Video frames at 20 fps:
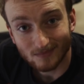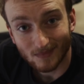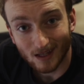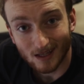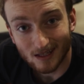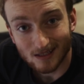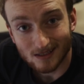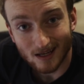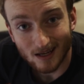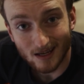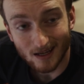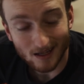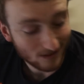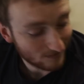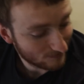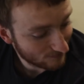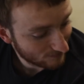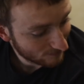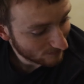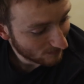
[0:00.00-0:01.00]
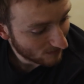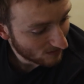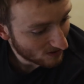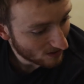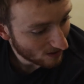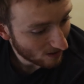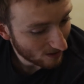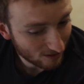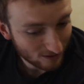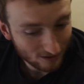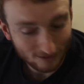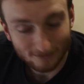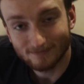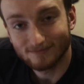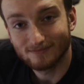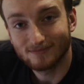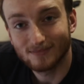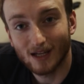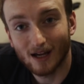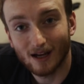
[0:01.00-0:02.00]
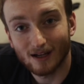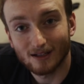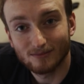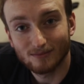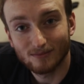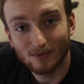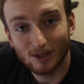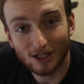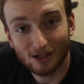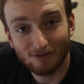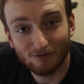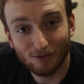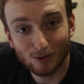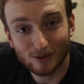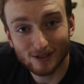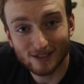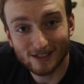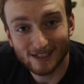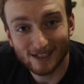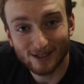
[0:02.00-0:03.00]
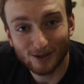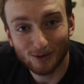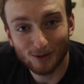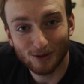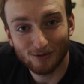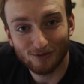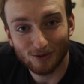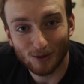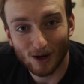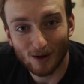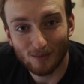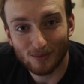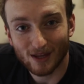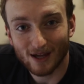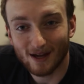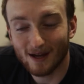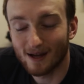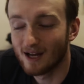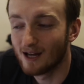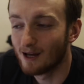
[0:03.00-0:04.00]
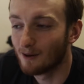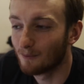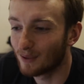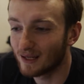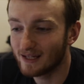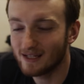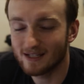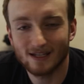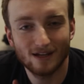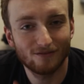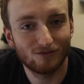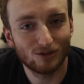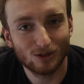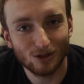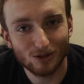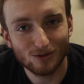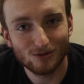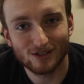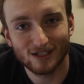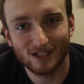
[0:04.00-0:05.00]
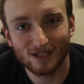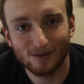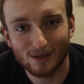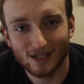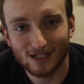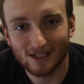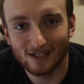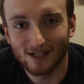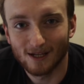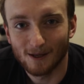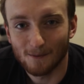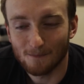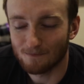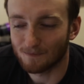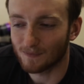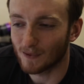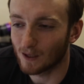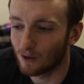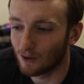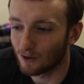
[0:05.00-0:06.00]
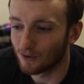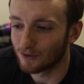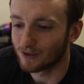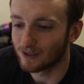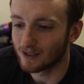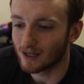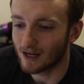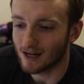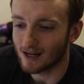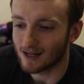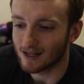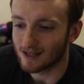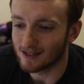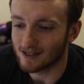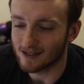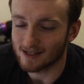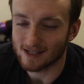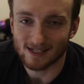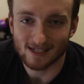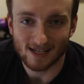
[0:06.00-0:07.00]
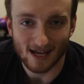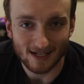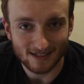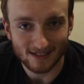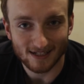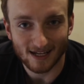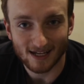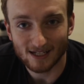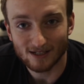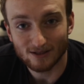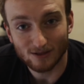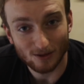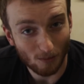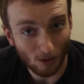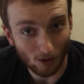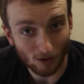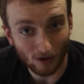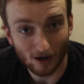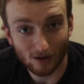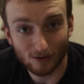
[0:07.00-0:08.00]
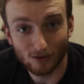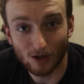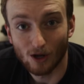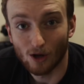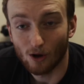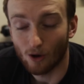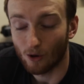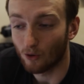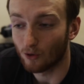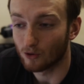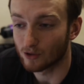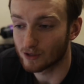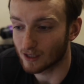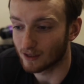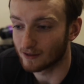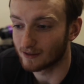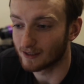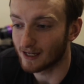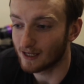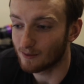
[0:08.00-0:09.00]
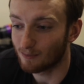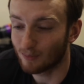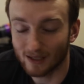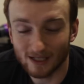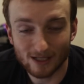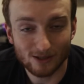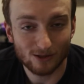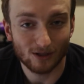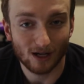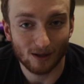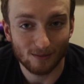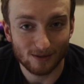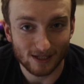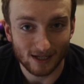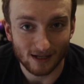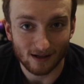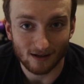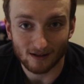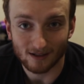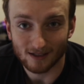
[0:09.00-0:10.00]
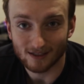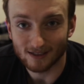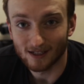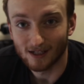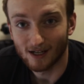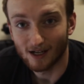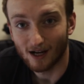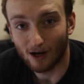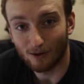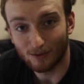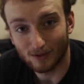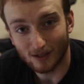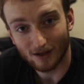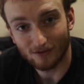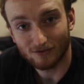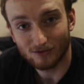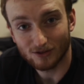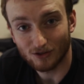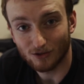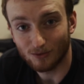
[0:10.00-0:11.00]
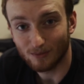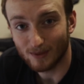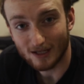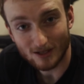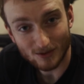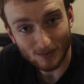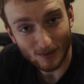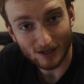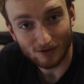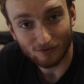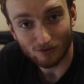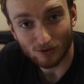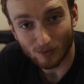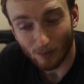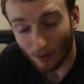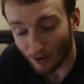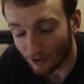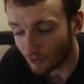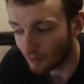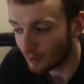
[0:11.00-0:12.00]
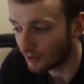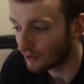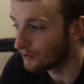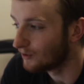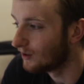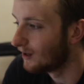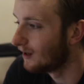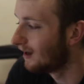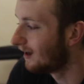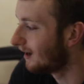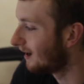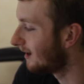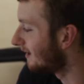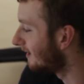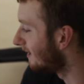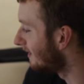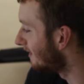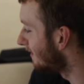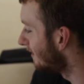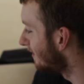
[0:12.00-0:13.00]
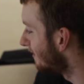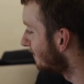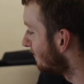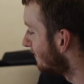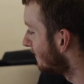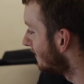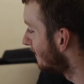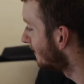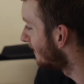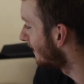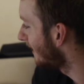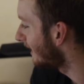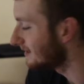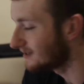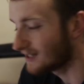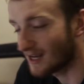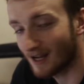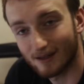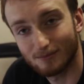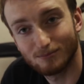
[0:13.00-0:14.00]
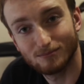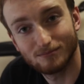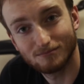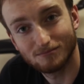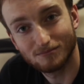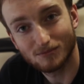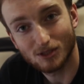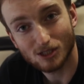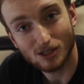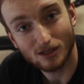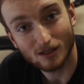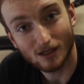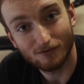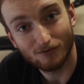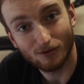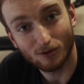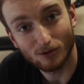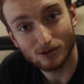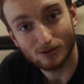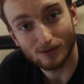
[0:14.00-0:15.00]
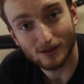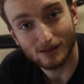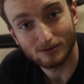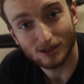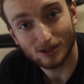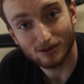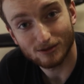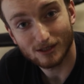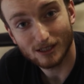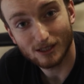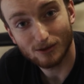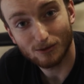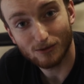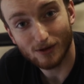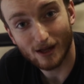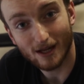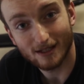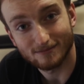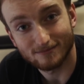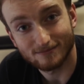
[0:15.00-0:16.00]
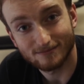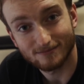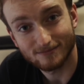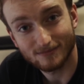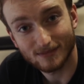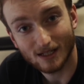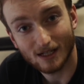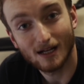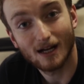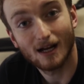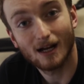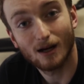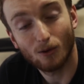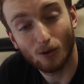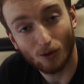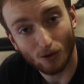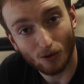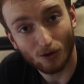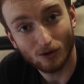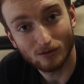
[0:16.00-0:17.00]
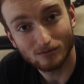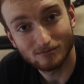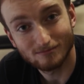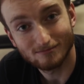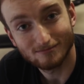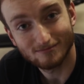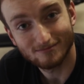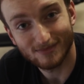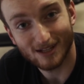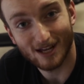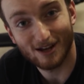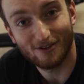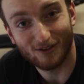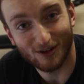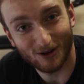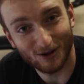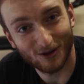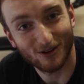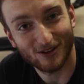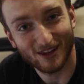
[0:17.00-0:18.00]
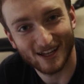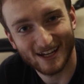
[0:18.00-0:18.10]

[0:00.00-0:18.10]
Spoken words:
is it. So yeah, looking forward to seeing all of you up there. Please, if you do see me on Saturday, tomorrow, or Sunday, please do come and say hi. I would love to meet as many of you as possible. And yeah, just looking forward to it. So I'll see you all then. Or if you're not